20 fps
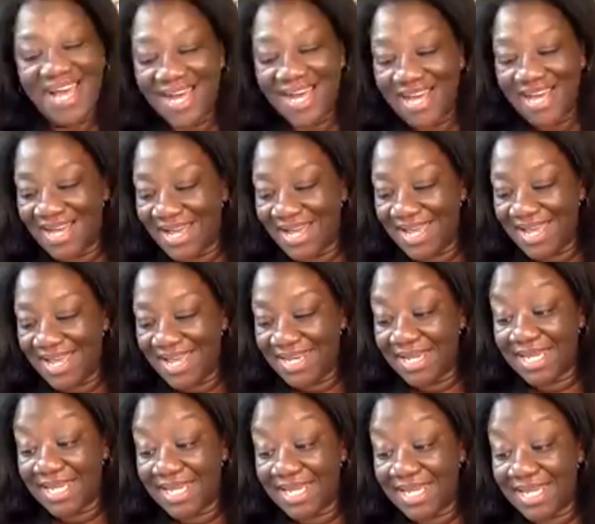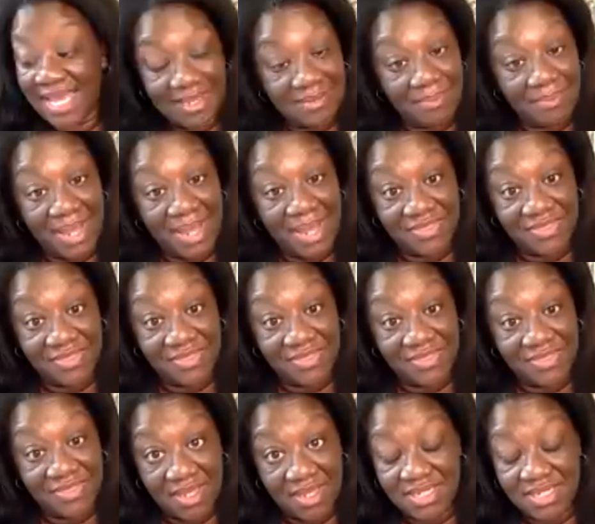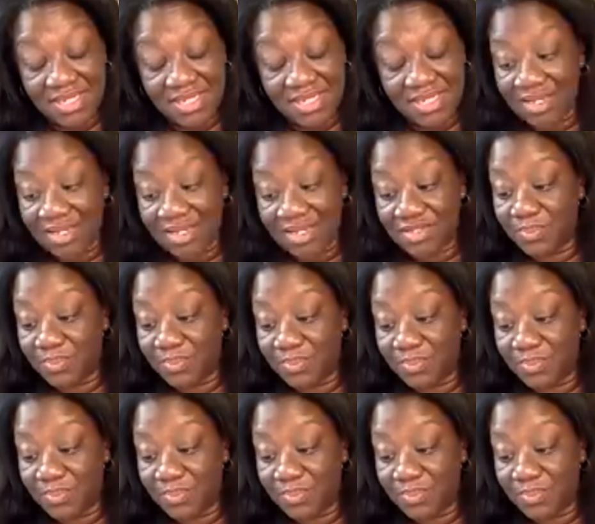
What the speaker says: And again, my thanks to